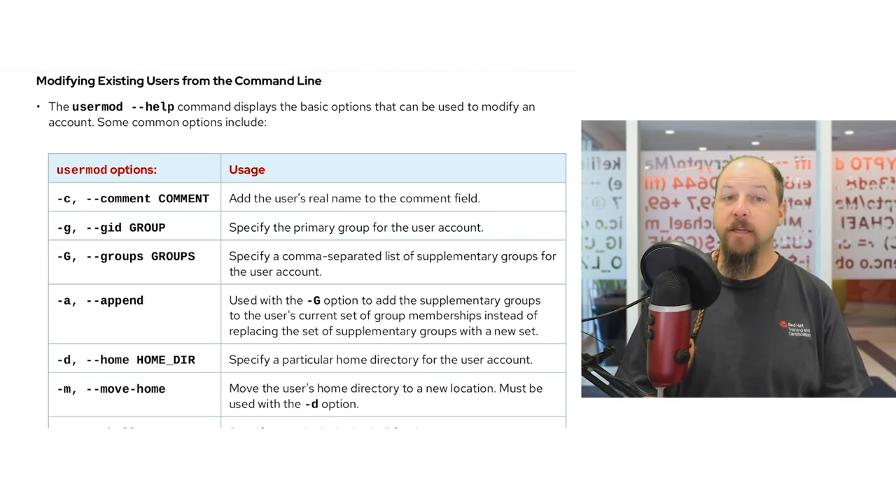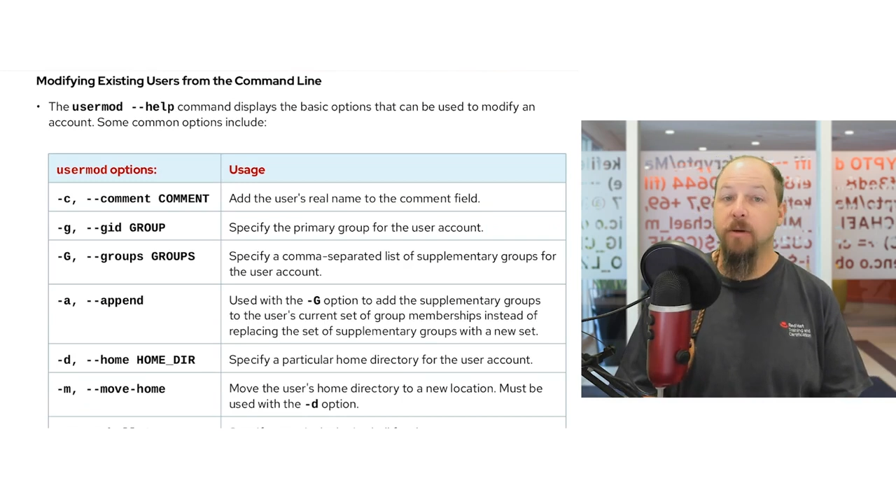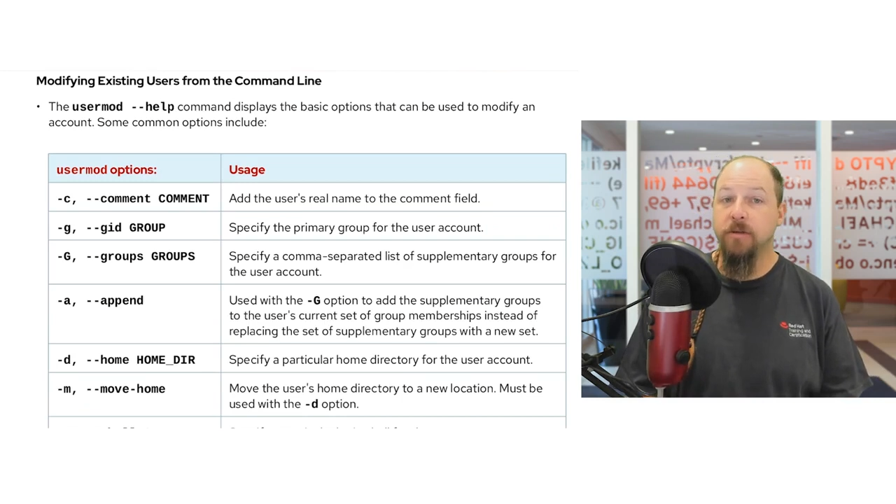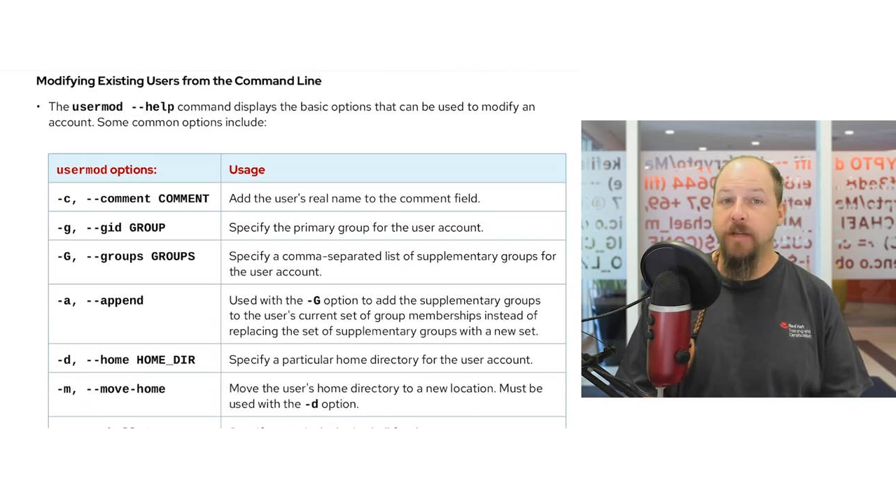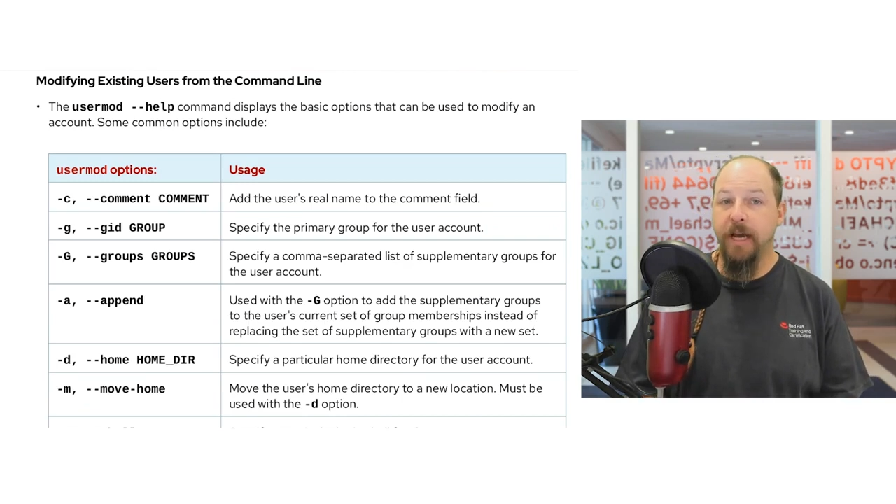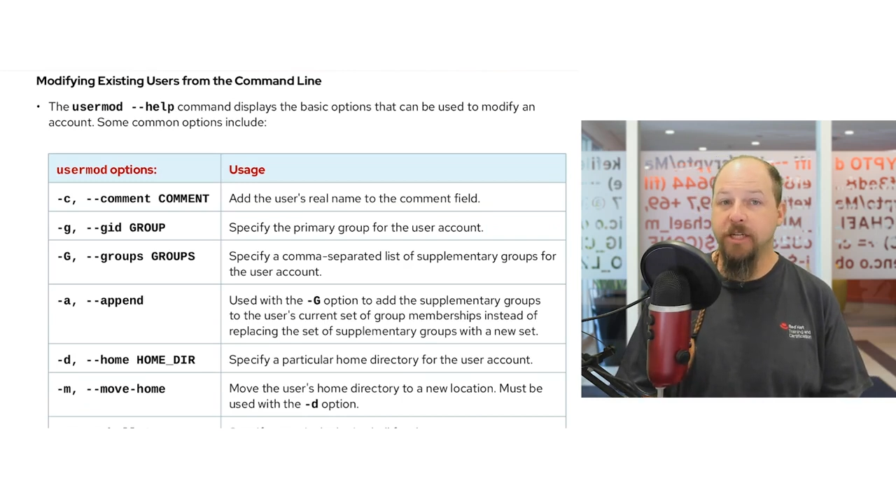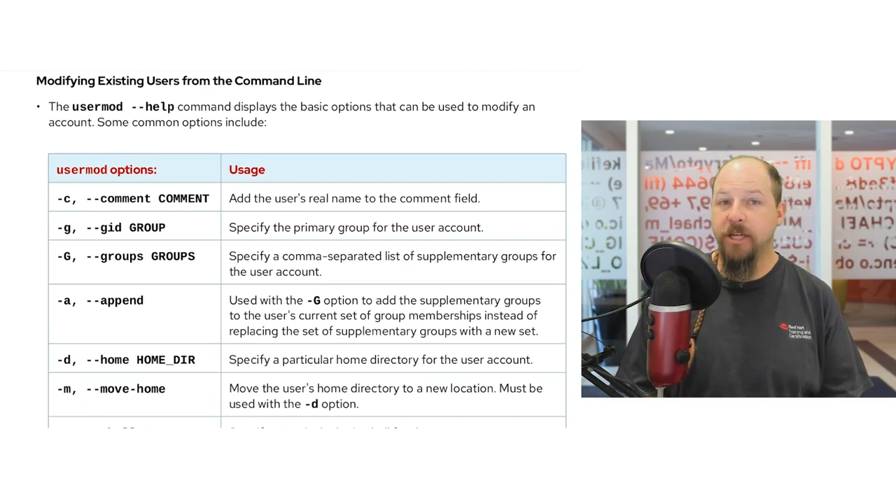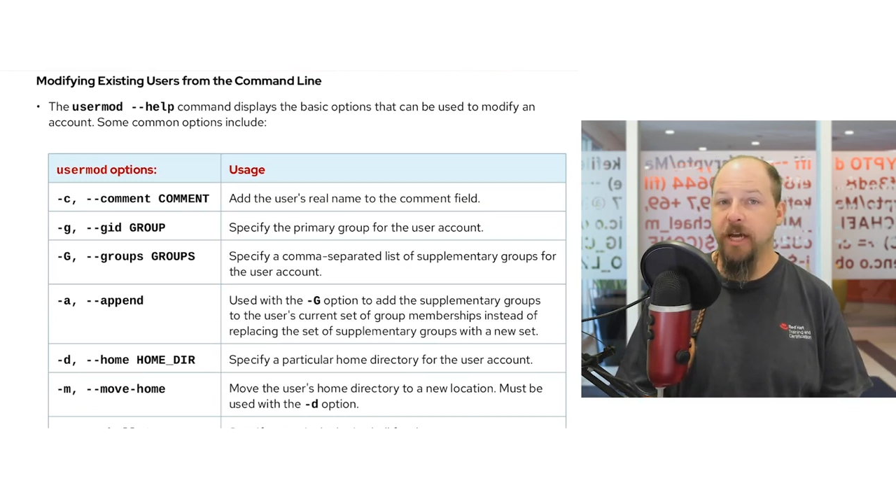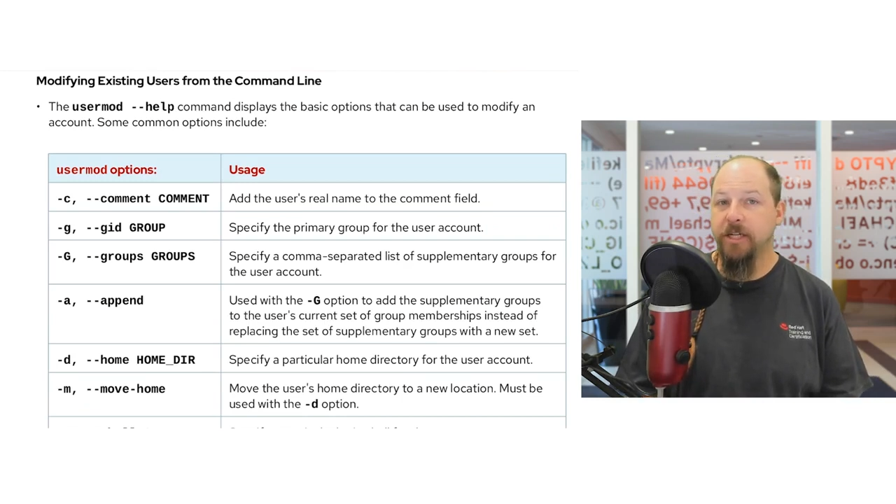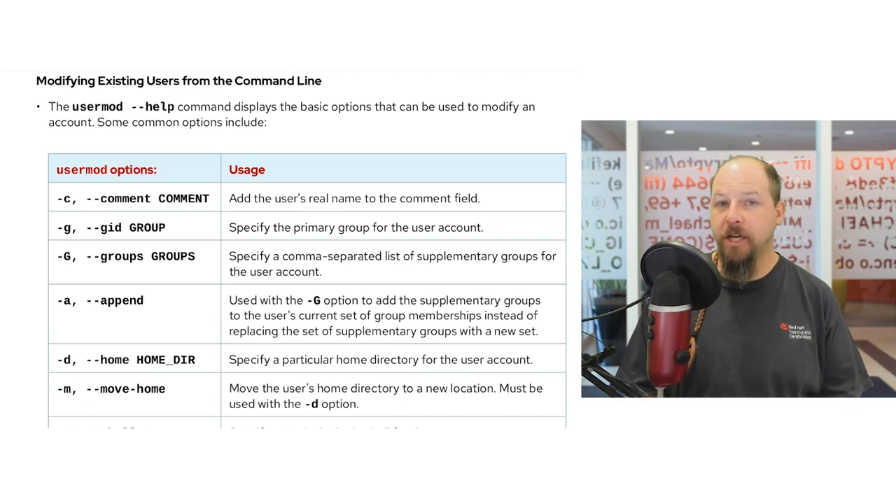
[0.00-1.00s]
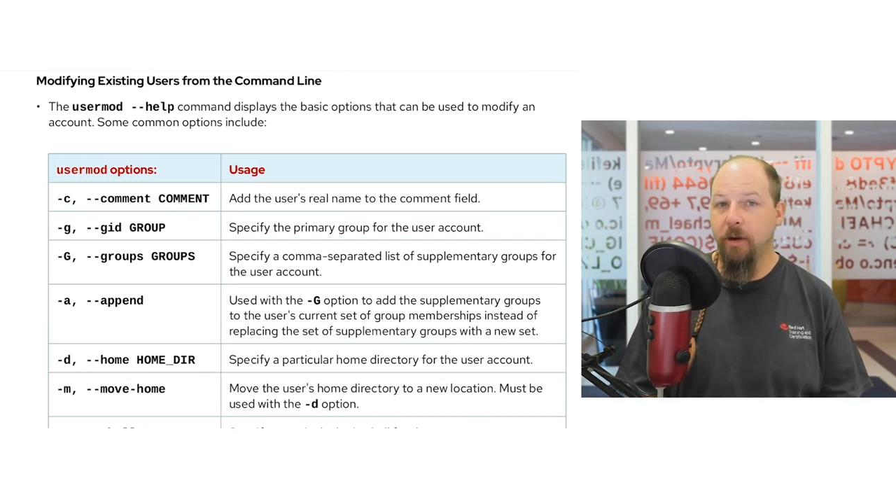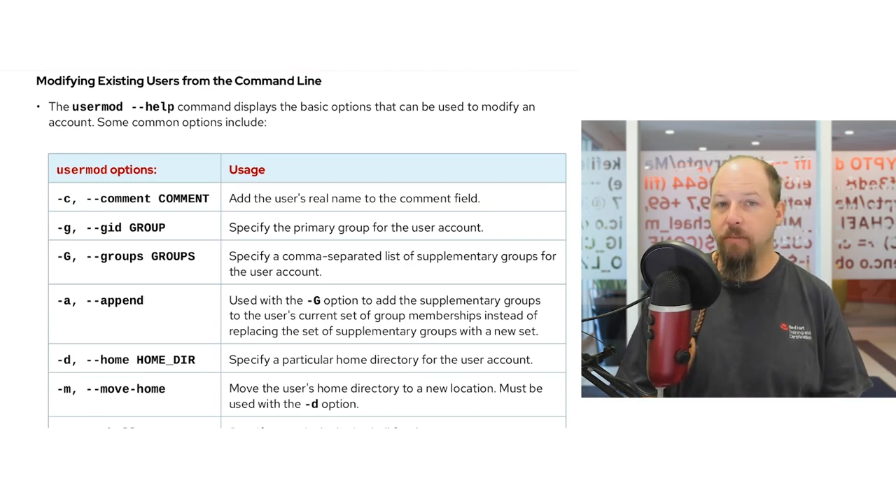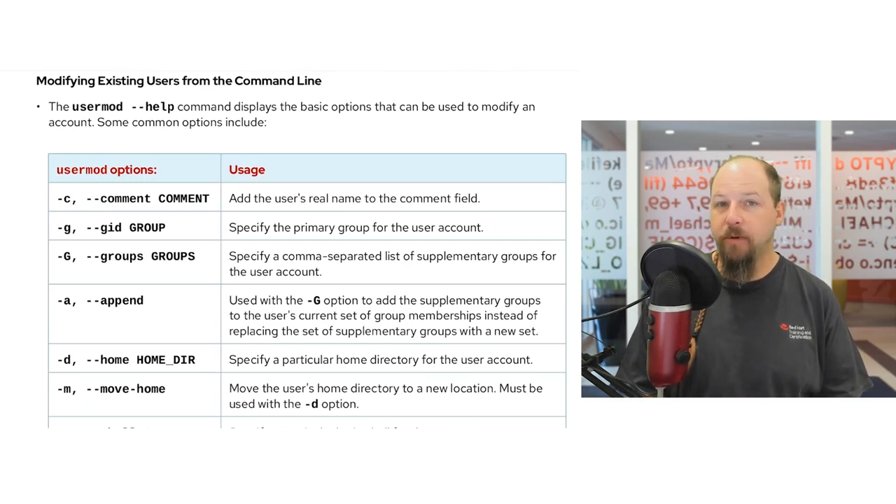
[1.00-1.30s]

own help,